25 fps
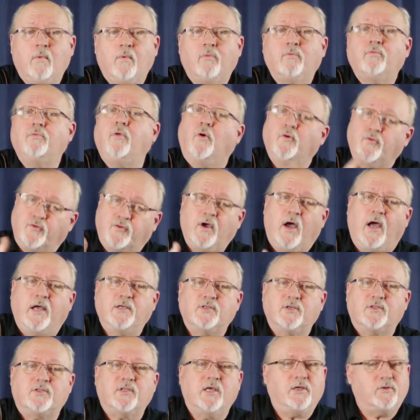those kinds
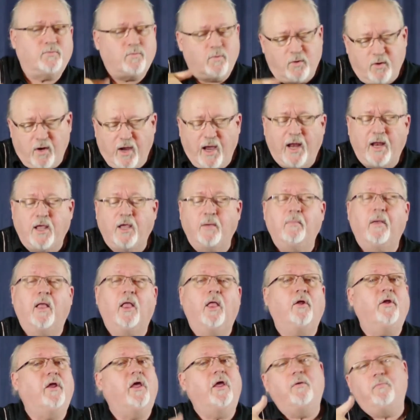of things where you're adding a
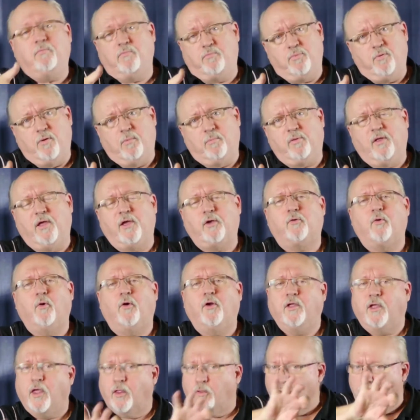melody and playing chord
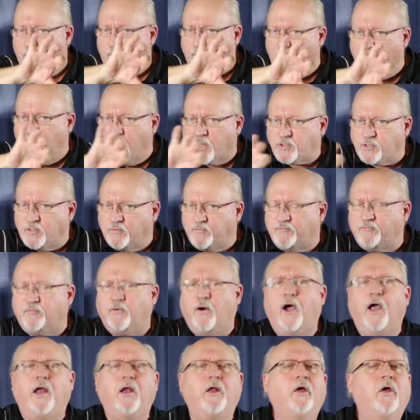together. You can actually
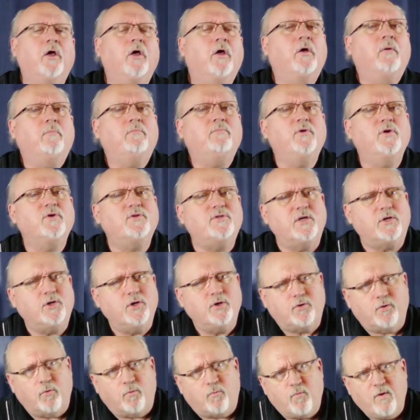find music you
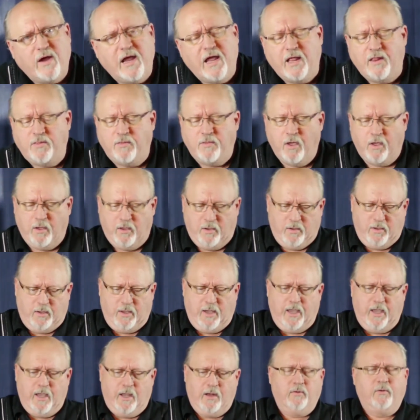can read
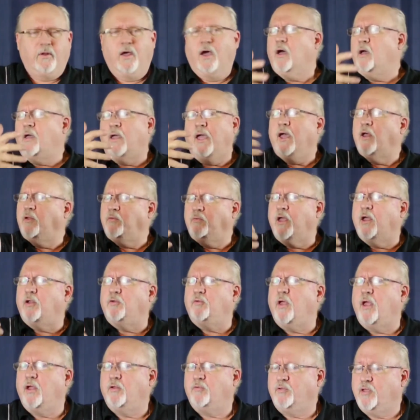and
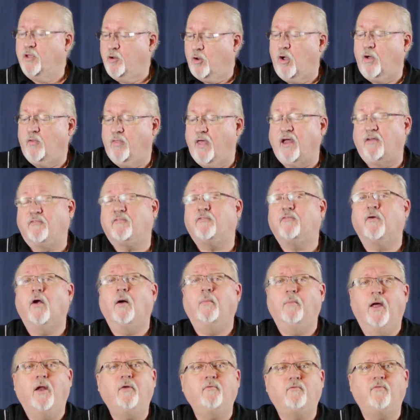get all that
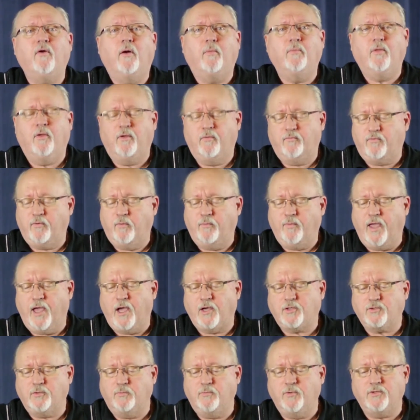from it, from the
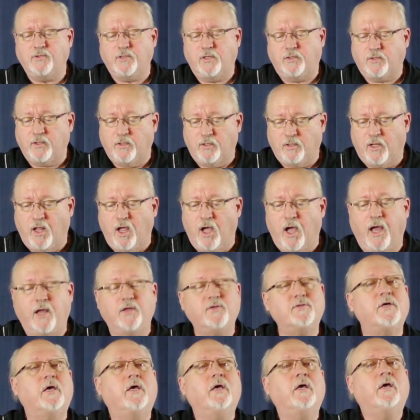actual music, the
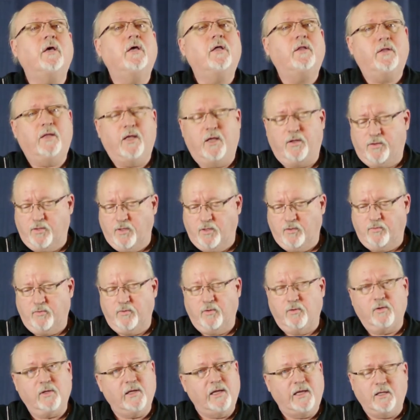lines, the
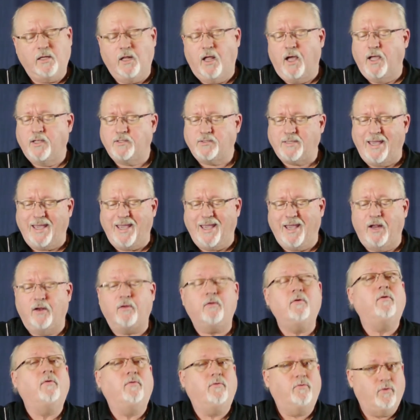lead lines,
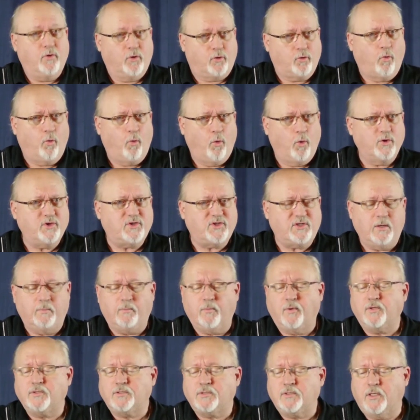and the chord
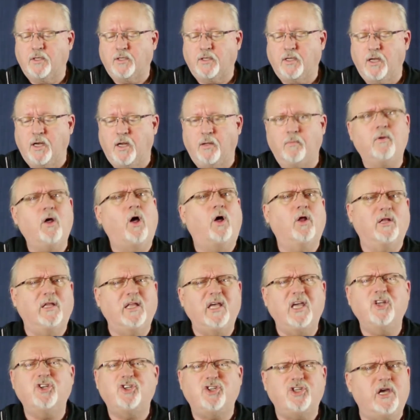symbols. Again, a
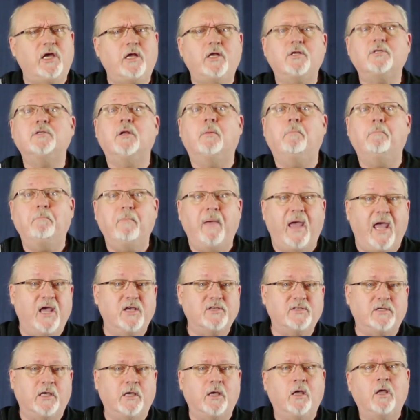lead sheet is an
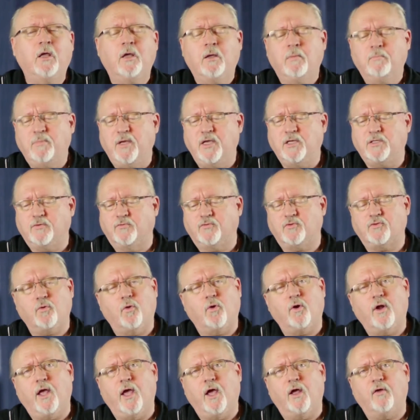amazing piece of
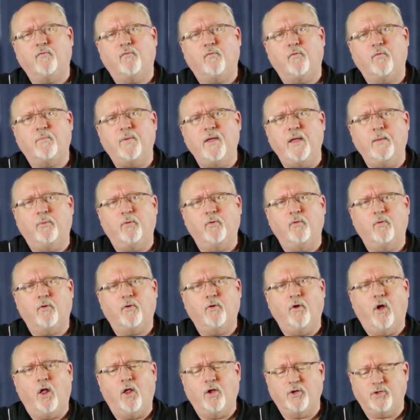shorthand for people who are
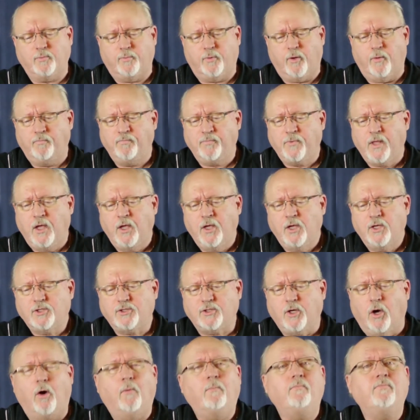knowledgeable.
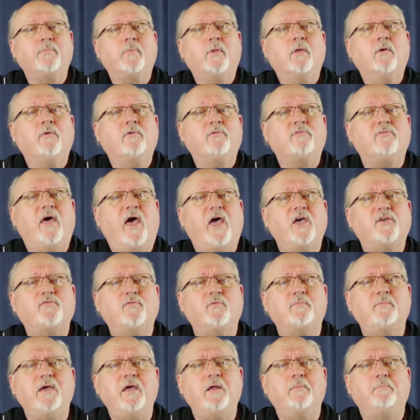So thanks for
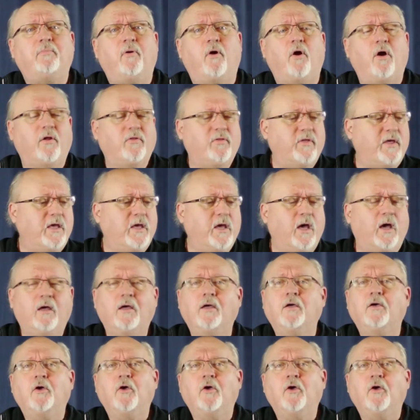being part of the